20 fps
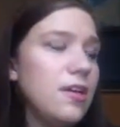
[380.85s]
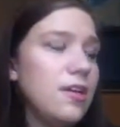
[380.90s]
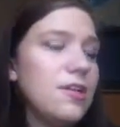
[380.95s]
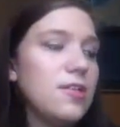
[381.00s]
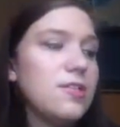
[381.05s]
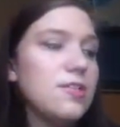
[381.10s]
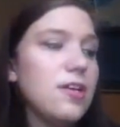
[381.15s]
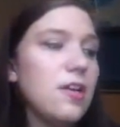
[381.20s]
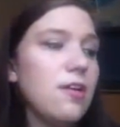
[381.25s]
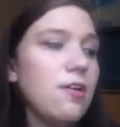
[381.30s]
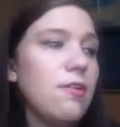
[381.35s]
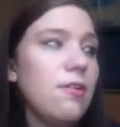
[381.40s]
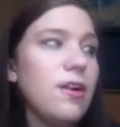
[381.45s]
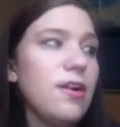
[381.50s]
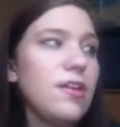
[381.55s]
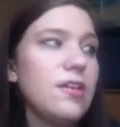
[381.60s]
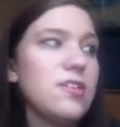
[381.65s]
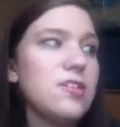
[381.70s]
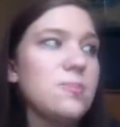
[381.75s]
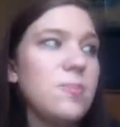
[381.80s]
So,
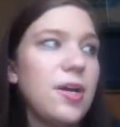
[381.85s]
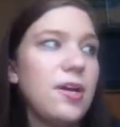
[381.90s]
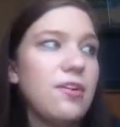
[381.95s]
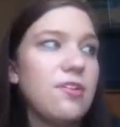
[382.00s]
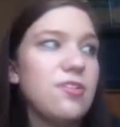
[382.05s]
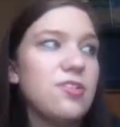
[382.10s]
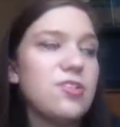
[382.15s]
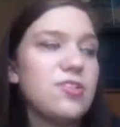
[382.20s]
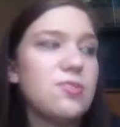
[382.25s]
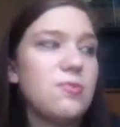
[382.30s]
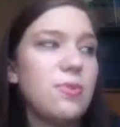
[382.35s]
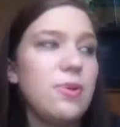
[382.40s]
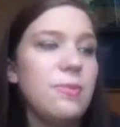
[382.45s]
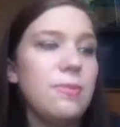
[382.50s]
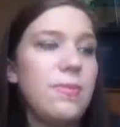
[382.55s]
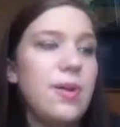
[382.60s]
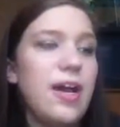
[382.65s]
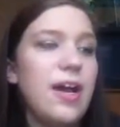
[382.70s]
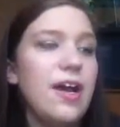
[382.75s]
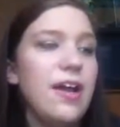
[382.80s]
and the spider just
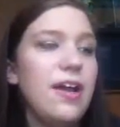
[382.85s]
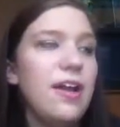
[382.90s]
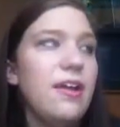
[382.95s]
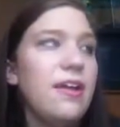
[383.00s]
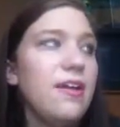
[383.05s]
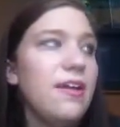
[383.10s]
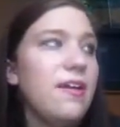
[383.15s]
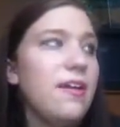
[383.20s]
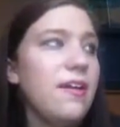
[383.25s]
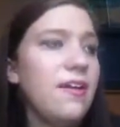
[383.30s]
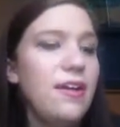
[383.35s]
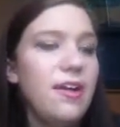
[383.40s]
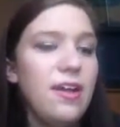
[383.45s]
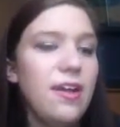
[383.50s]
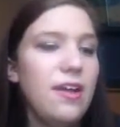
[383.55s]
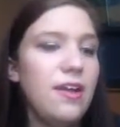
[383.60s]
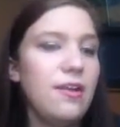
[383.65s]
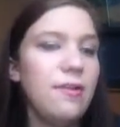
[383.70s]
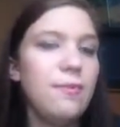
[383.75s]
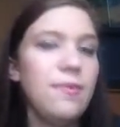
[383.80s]
went by
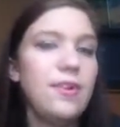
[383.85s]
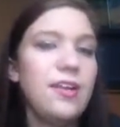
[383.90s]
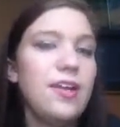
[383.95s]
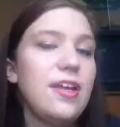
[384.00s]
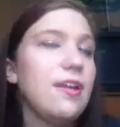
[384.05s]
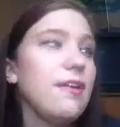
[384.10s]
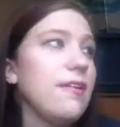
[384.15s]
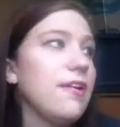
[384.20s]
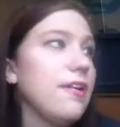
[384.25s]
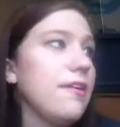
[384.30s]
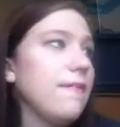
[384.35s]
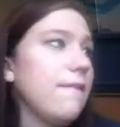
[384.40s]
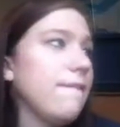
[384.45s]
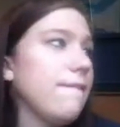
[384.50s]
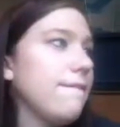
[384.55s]
and I'm going to kill it.